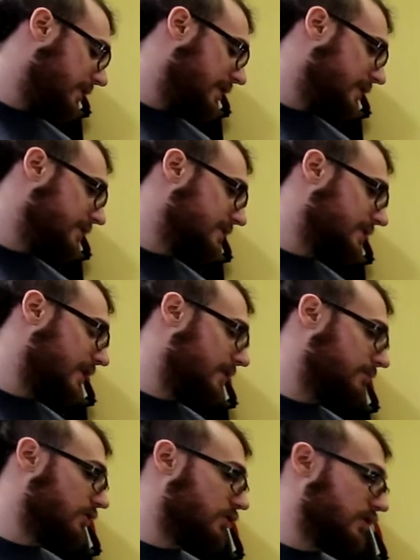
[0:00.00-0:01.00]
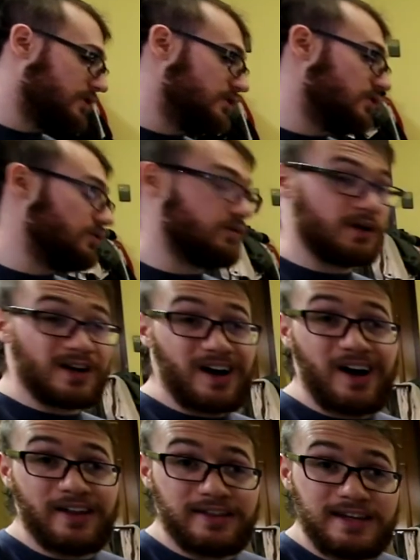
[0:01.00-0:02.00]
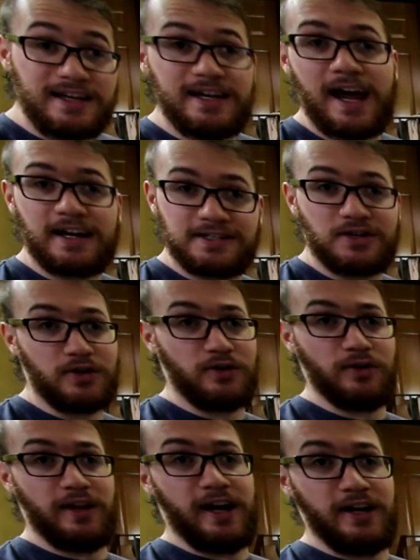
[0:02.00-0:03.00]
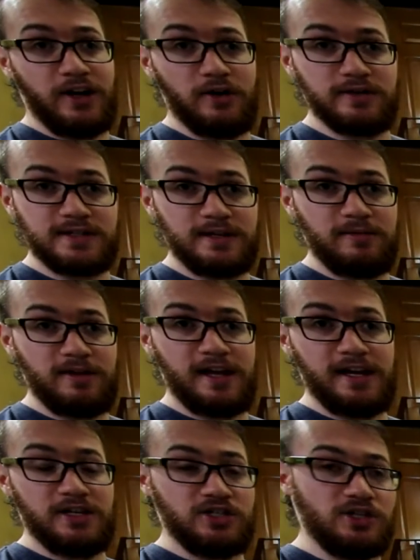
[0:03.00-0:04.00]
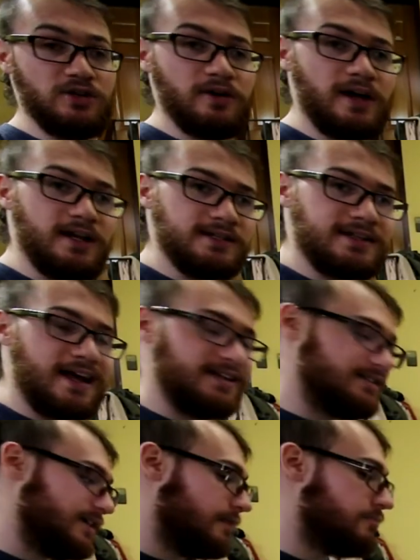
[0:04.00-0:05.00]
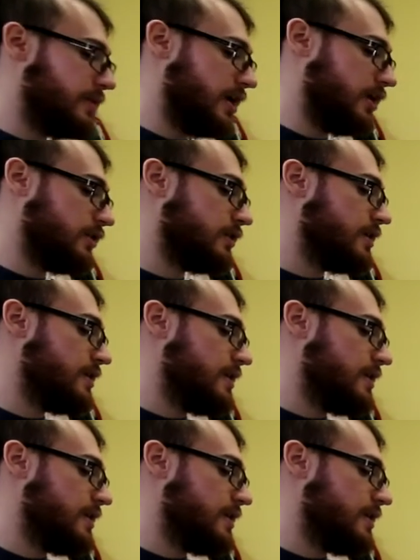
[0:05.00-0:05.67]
is I'm going to work on the next hurdle that I know is gonna be the issue, and is that dumbbell,